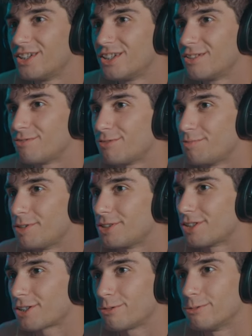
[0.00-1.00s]
Be like
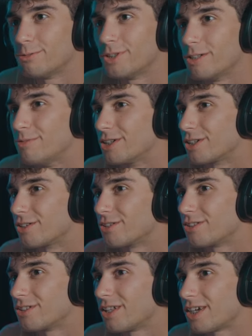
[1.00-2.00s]
way bigger than the
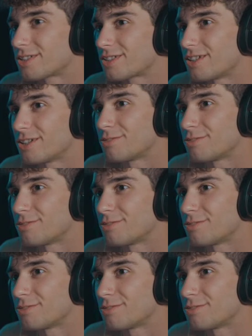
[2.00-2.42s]
last time.